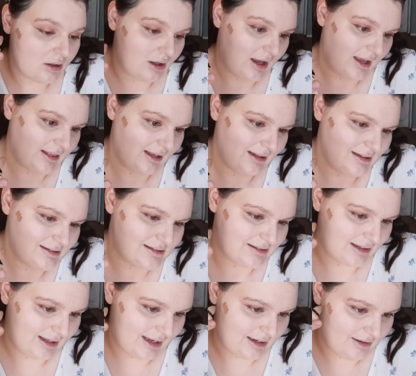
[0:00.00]
I think this is
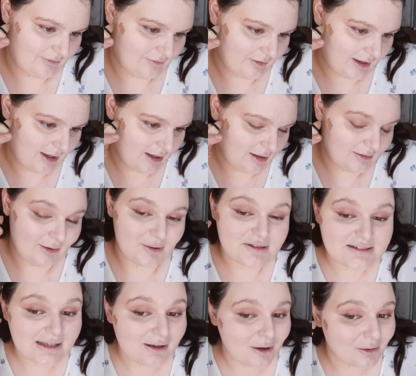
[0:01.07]
again in Fair. No,
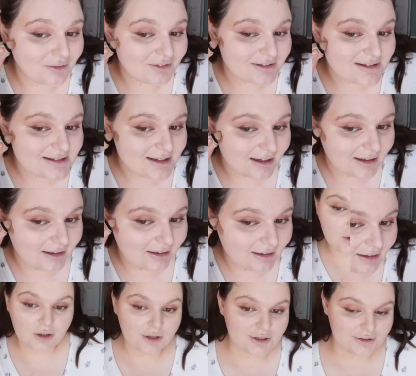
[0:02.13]
it's in Golden Sun.
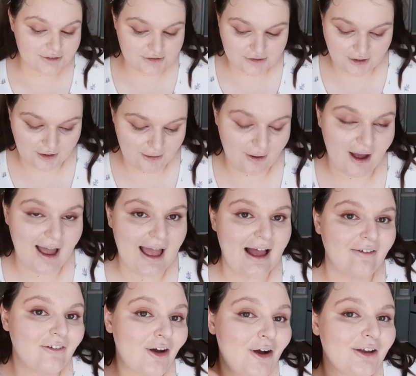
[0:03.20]
So I
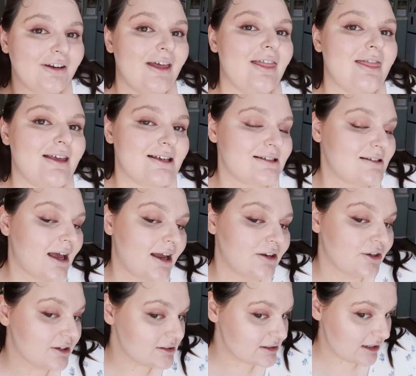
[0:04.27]
have it on this side.
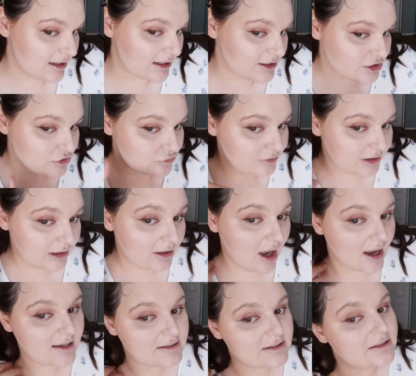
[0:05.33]
You can see that it just really
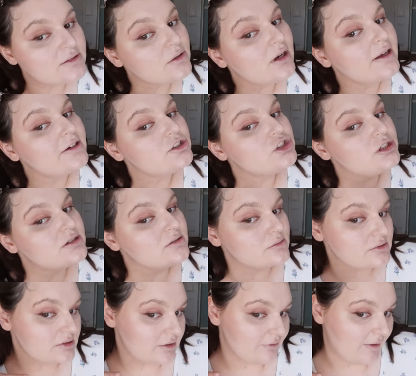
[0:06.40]
nicely sort of like
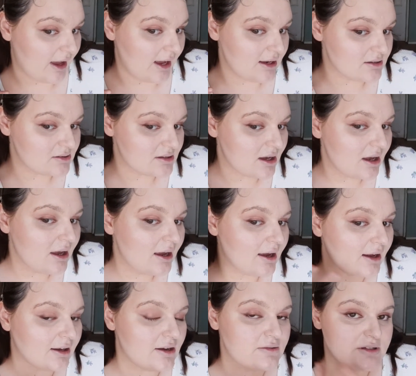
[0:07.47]
chisels the face
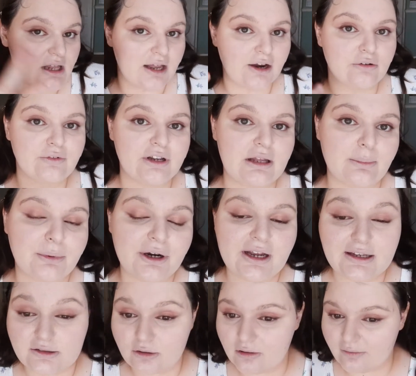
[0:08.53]
and gives it like a really
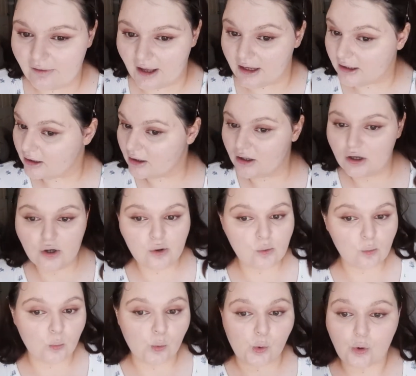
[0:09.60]
pretty sort of like
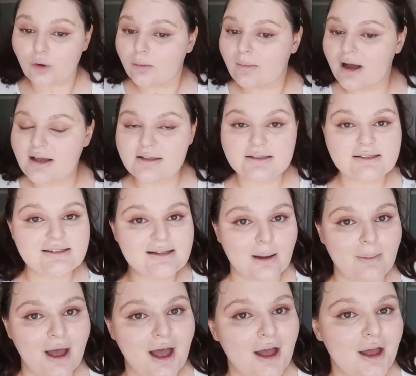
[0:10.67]
warm summer